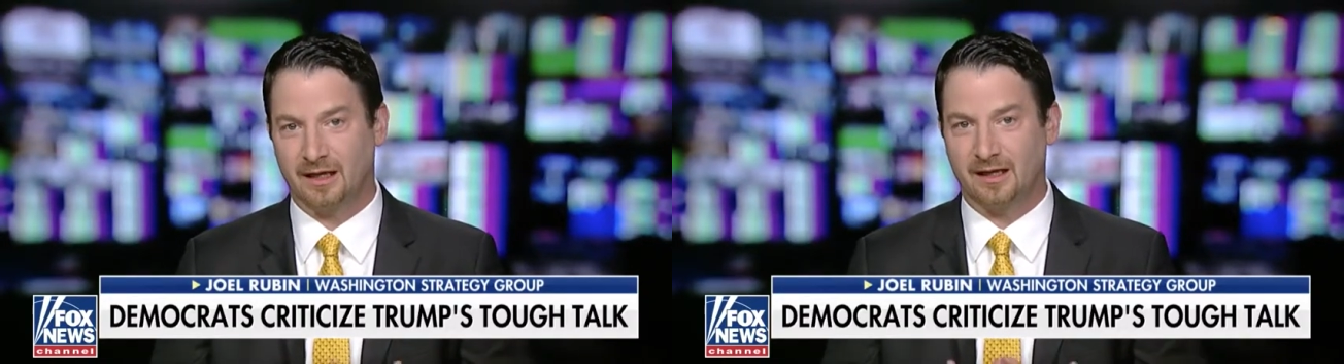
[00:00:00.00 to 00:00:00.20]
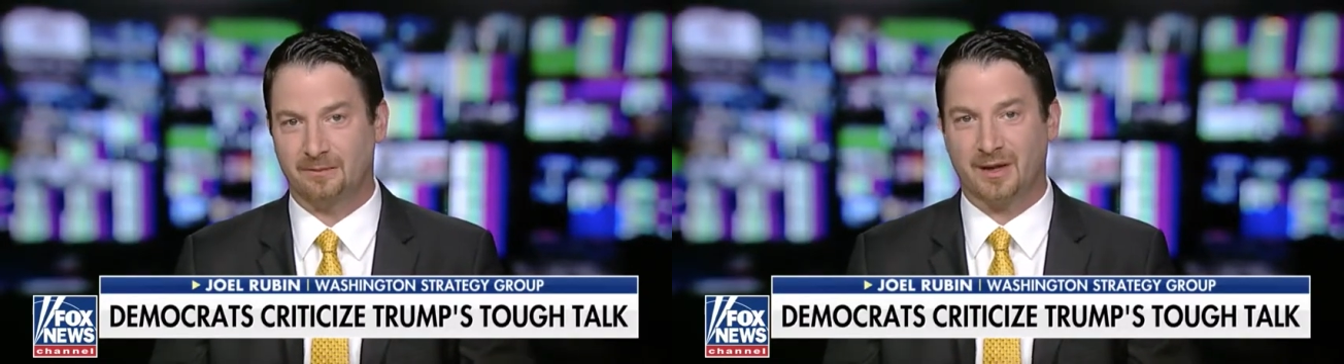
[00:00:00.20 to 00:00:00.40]

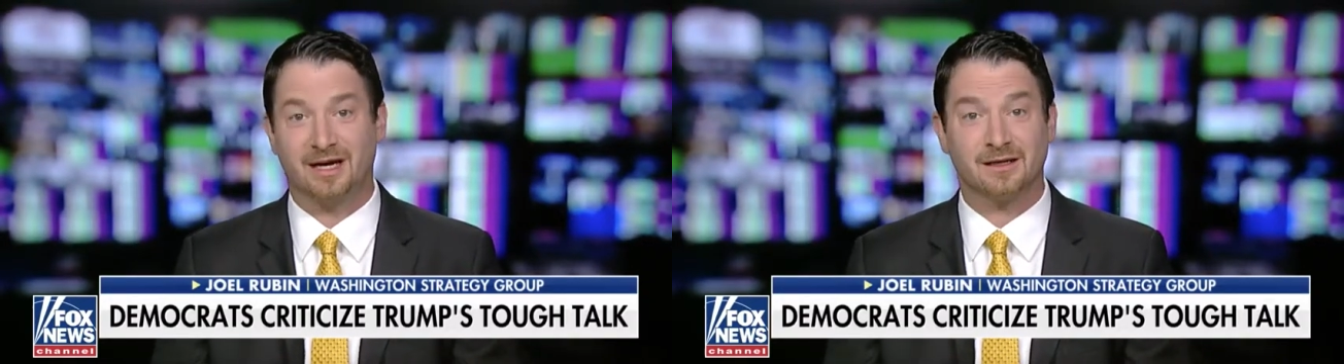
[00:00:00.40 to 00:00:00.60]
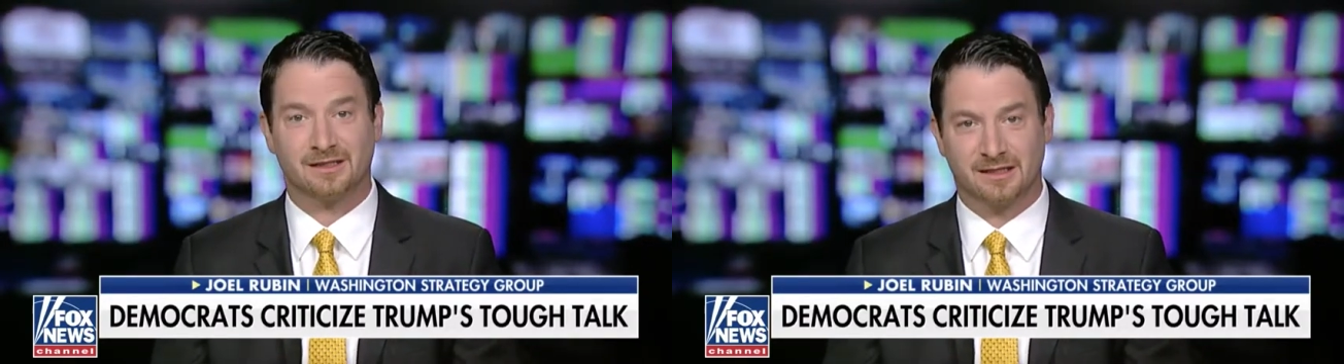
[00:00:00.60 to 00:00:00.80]

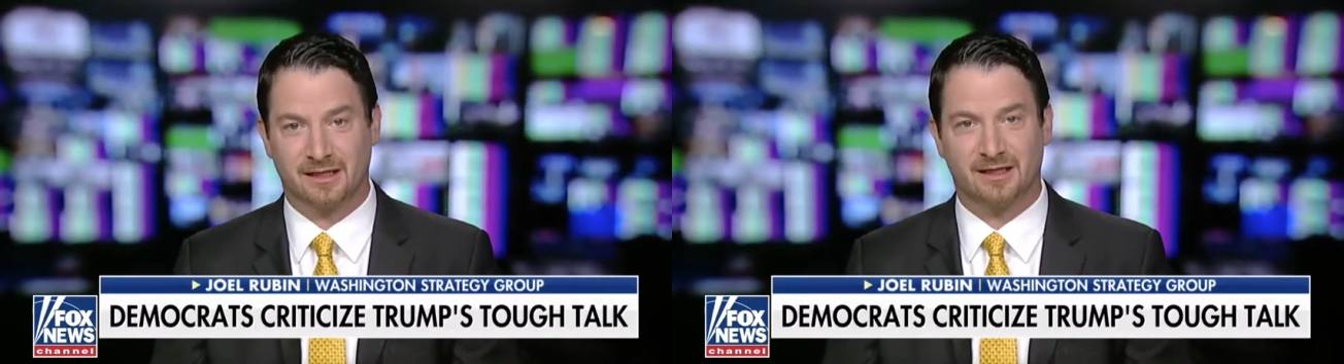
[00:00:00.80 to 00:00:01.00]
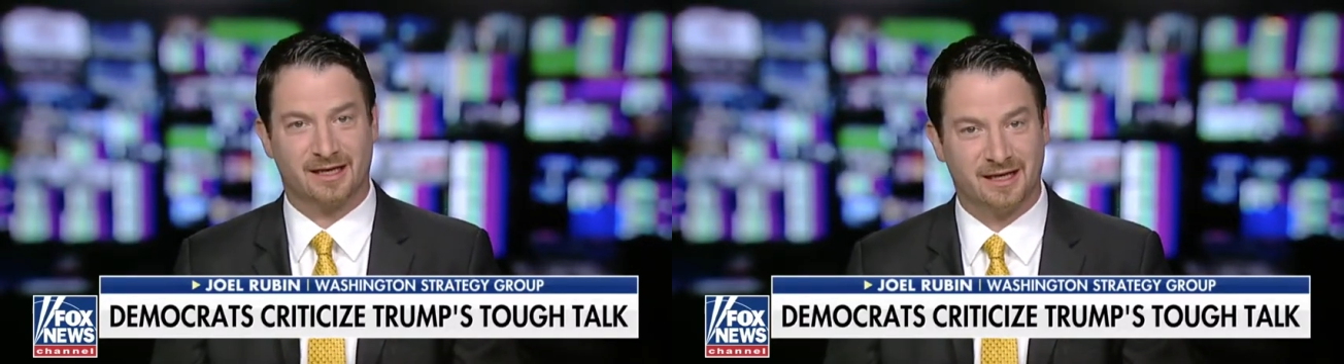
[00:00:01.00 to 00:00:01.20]

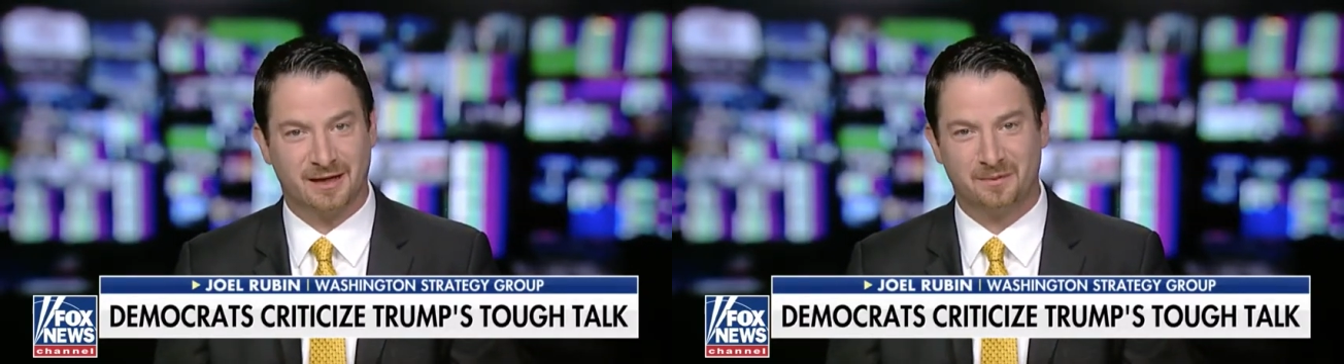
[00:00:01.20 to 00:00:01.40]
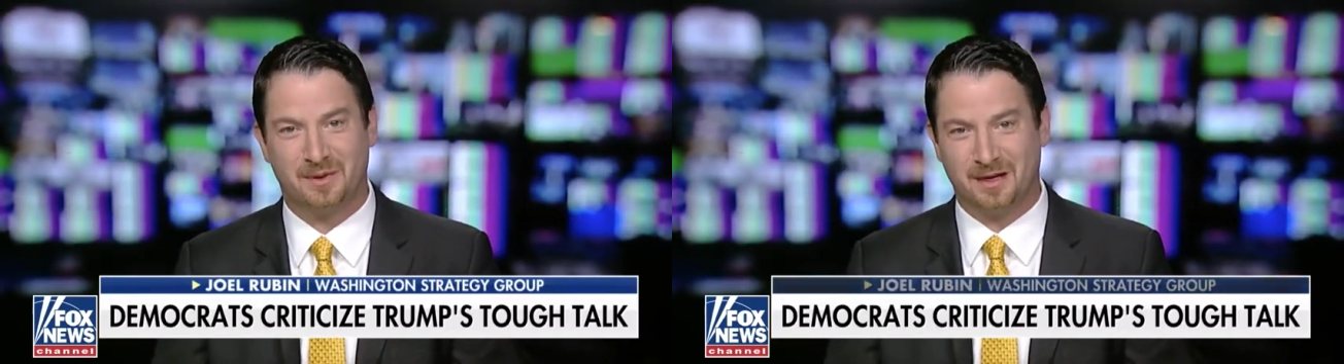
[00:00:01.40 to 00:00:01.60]
embarrassing
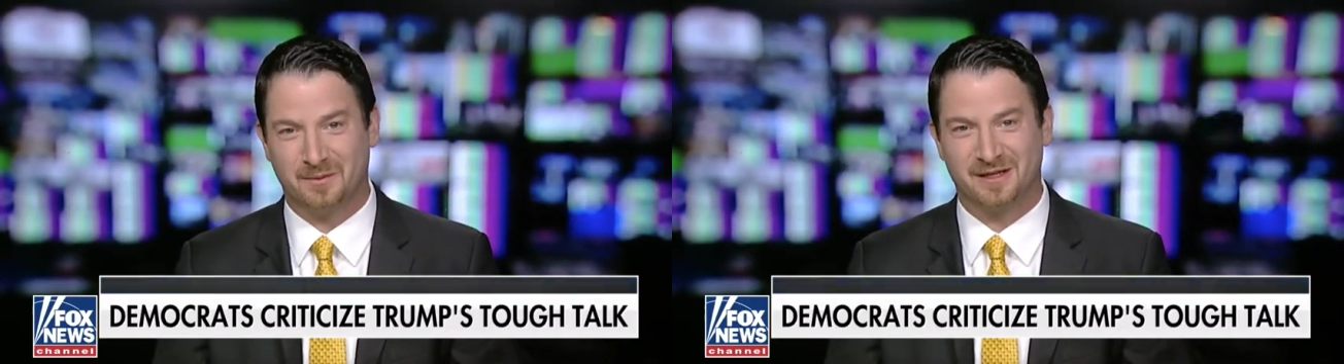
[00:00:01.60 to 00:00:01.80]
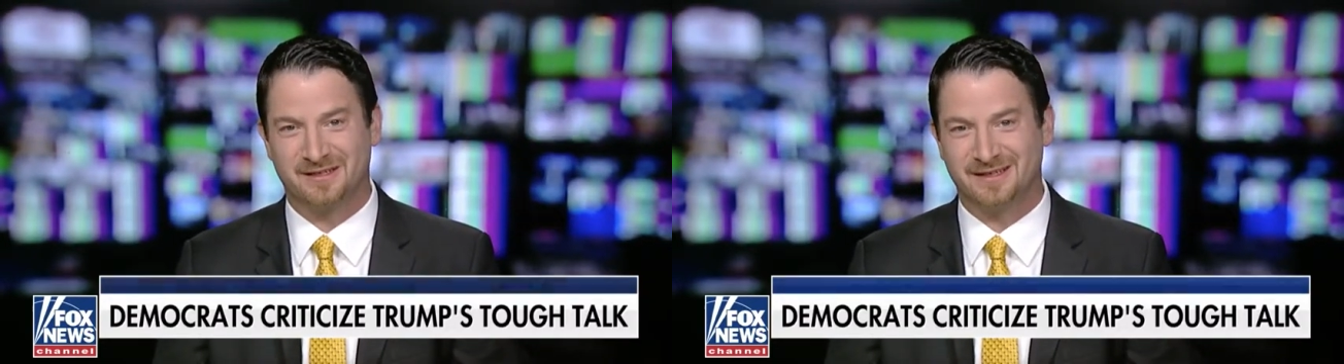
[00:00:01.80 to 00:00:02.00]
Kim
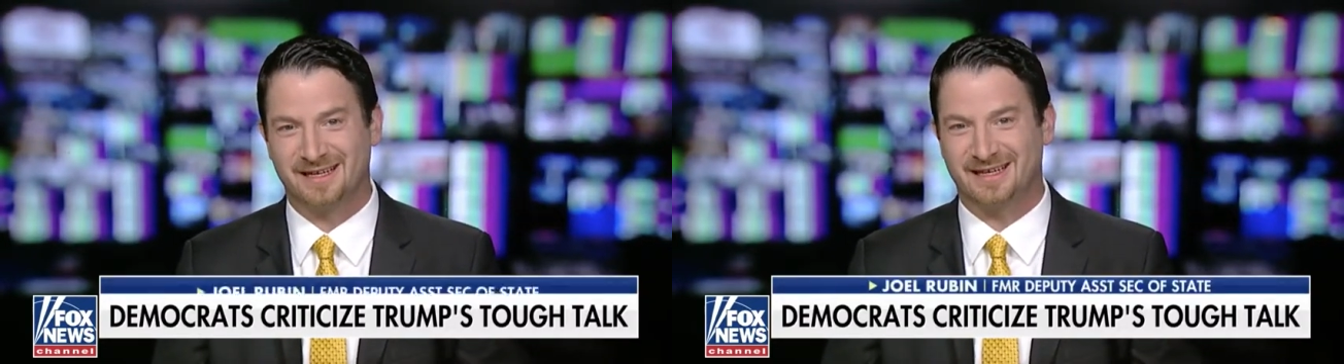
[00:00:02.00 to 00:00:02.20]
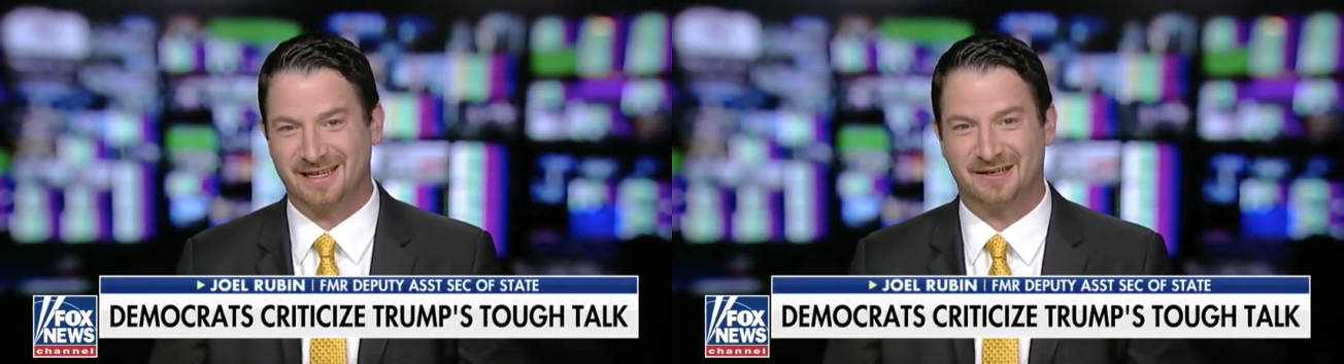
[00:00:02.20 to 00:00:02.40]

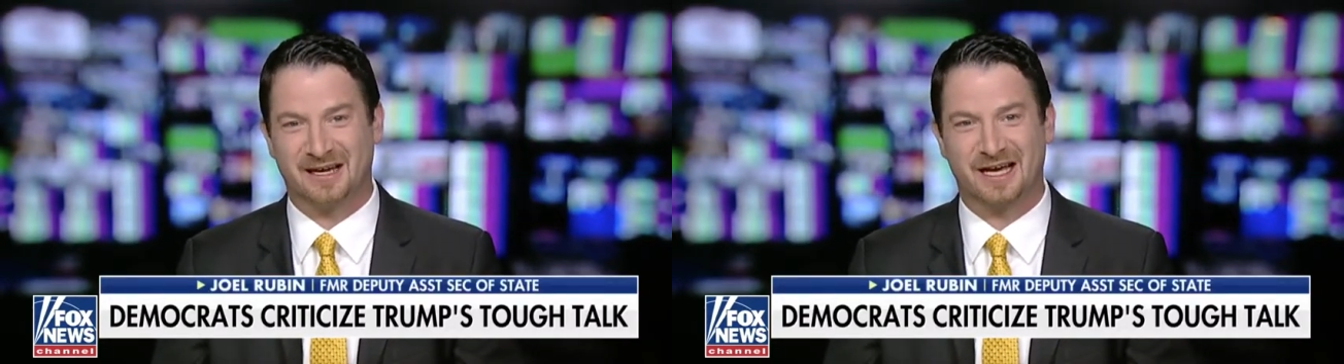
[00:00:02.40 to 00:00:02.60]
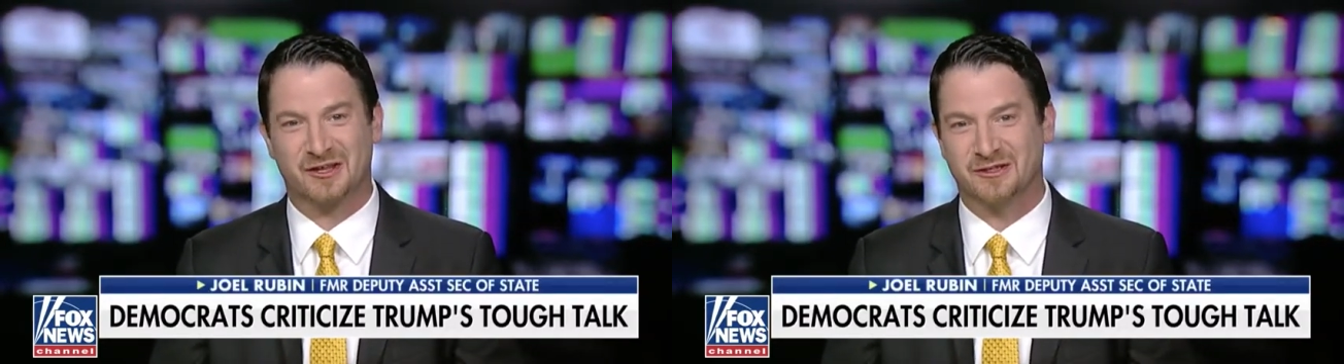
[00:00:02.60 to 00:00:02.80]
publicly and
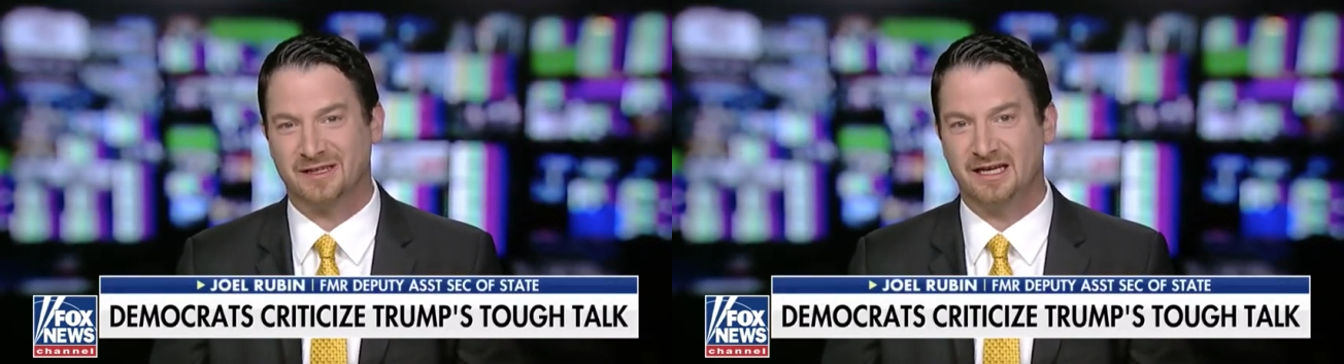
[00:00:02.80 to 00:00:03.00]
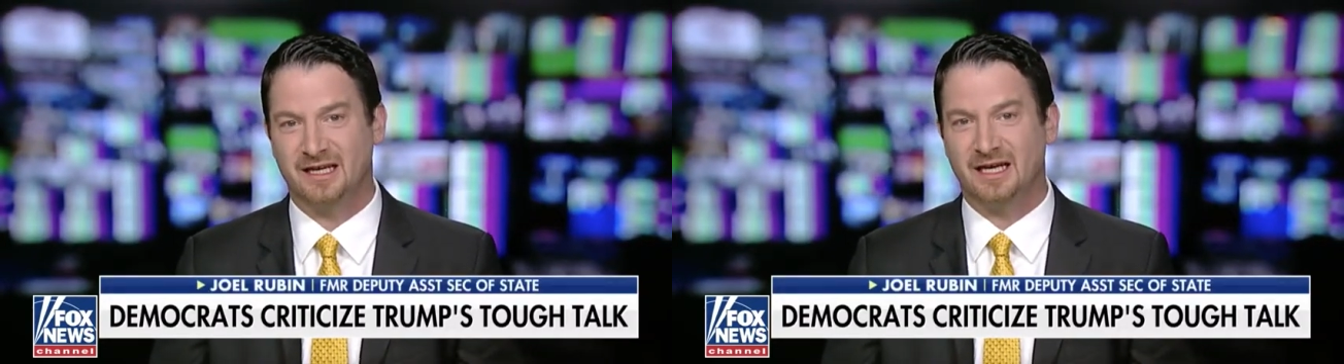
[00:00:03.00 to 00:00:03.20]
internationally,